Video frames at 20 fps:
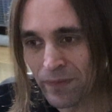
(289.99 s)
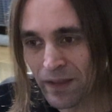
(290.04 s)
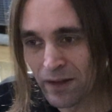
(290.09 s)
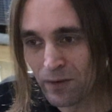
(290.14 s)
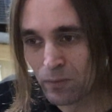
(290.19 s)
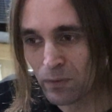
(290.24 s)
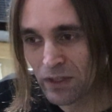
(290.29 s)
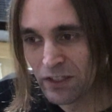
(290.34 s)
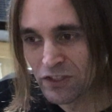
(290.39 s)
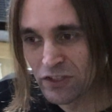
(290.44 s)
at
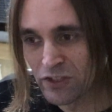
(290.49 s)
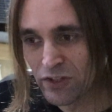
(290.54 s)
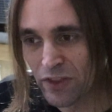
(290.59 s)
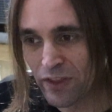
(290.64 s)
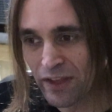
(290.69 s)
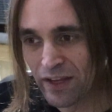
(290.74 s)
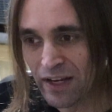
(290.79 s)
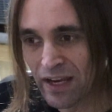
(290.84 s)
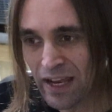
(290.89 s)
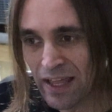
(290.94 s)
which
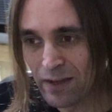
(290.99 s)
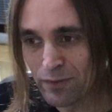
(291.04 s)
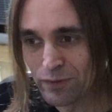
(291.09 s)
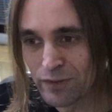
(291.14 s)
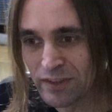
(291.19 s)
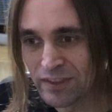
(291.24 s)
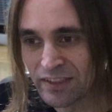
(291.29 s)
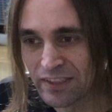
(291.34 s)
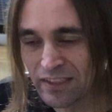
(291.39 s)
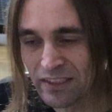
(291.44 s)
the
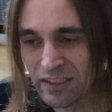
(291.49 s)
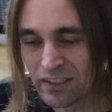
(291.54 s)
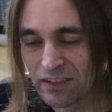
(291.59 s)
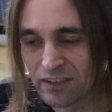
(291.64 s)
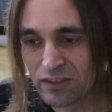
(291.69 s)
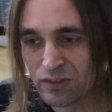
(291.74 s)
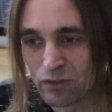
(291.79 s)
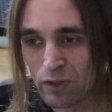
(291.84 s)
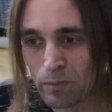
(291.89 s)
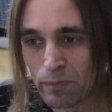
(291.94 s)
left signal
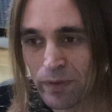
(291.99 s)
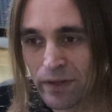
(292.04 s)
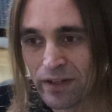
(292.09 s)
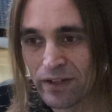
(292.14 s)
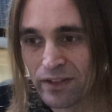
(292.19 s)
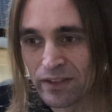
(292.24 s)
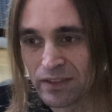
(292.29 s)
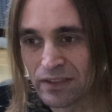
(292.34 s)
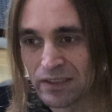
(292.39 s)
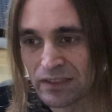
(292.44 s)
is
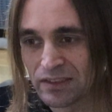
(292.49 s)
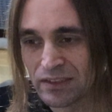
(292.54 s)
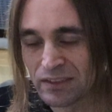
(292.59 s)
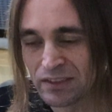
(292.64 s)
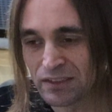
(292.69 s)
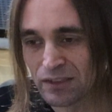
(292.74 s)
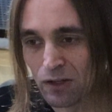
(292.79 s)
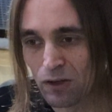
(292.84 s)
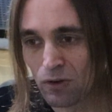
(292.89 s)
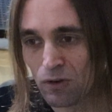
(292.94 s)
repeated.
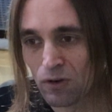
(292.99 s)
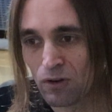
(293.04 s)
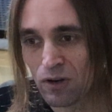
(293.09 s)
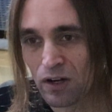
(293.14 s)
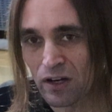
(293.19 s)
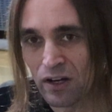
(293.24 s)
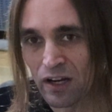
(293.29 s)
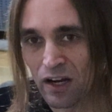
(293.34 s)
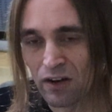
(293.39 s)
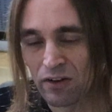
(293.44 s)

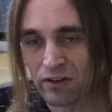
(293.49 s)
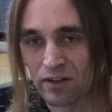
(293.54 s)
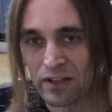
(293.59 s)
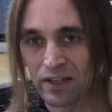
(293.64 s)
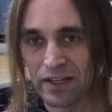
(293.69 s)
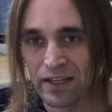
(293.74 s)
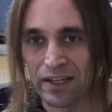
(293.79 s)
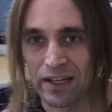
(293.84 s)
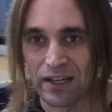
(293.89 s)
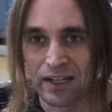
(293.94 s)
So
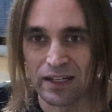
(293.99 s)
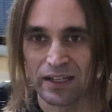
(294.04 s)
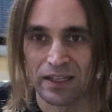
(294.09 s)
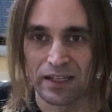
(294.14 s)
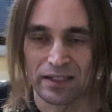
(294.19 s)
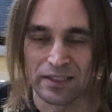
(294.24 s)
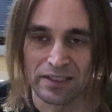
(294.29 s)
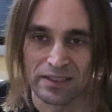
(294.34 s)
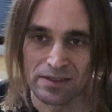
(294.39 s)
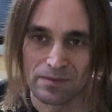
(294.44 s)
currently
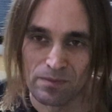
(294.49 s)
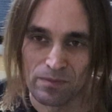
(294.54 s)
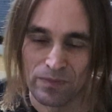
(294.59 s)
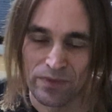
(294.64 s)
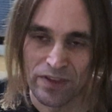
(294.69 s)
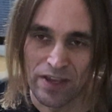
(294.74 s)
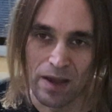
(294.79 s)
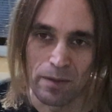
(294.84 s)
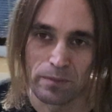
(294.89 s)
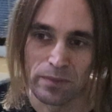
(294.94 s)
I
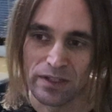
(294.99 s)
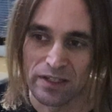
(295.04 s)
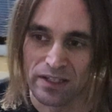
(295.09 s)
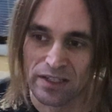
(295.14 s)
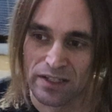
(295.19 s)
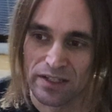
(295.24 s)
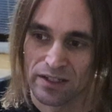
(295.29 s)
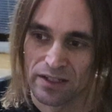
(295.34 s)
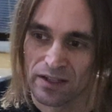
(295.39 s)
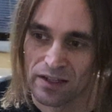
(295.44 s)
tapped
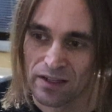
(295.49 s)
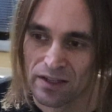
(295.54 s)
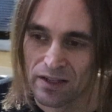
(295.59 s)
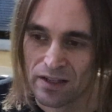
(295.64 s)
in